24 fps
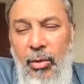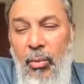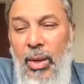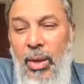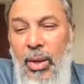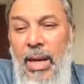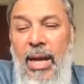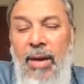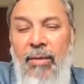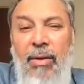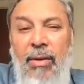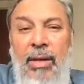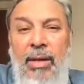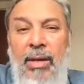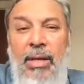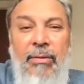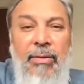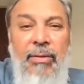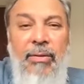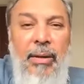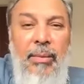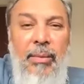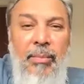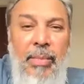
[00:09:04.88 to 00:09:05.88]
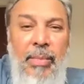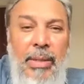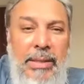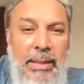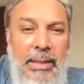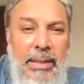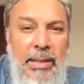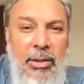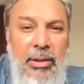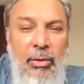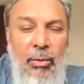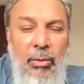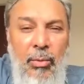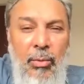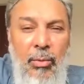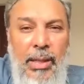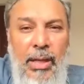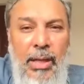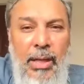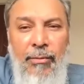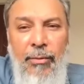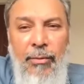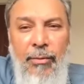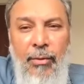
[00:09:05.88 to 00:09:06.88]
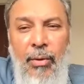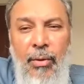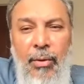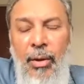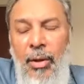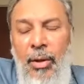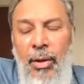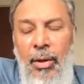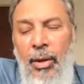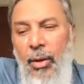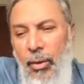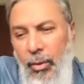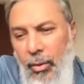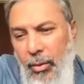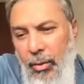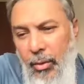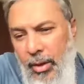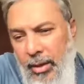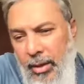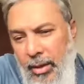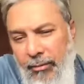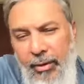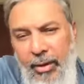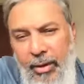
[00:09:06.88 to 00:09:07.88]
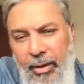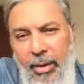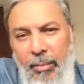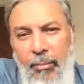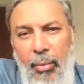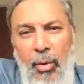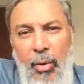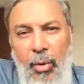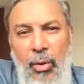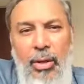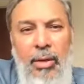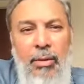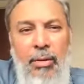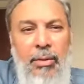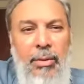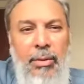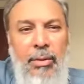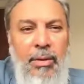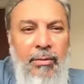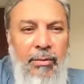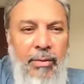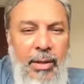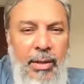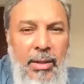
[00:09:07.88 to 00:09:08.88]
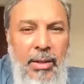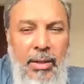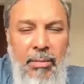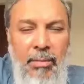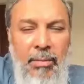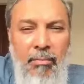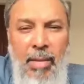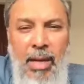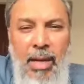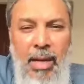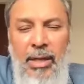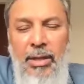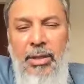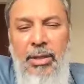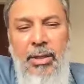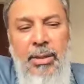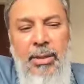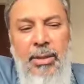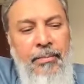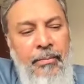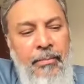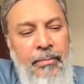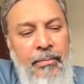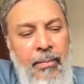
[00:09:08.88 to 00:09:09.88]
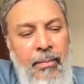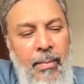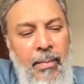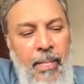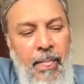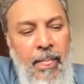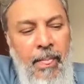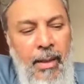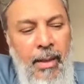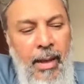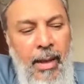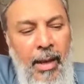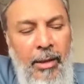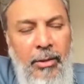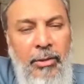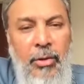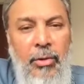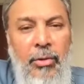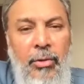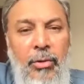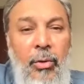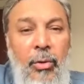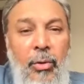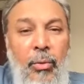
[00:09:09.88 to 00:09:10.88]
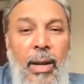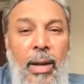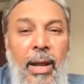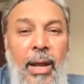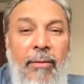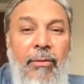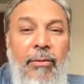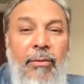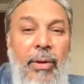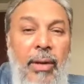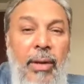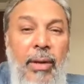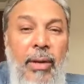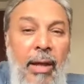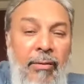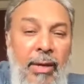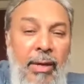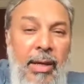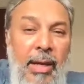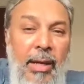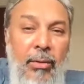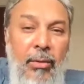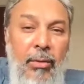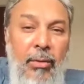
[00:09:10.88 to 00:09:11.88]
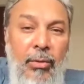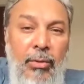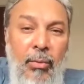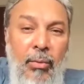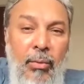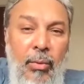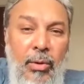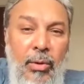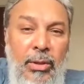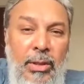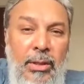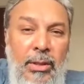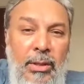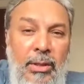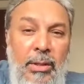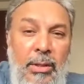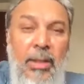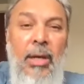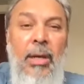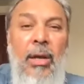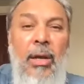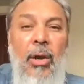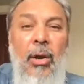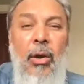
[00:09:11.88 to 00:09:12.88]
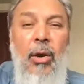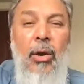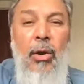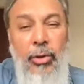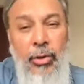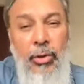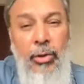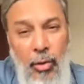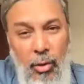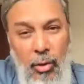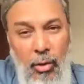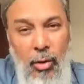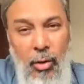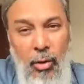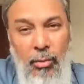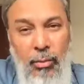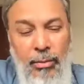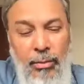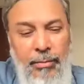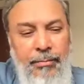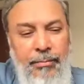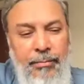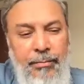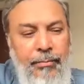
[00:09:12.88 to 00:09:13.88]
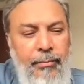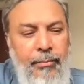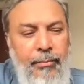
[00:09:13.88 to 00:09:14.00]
You will have a different business you're working for, or a different employer, different manager. And so you will have to navigate those waters on your own.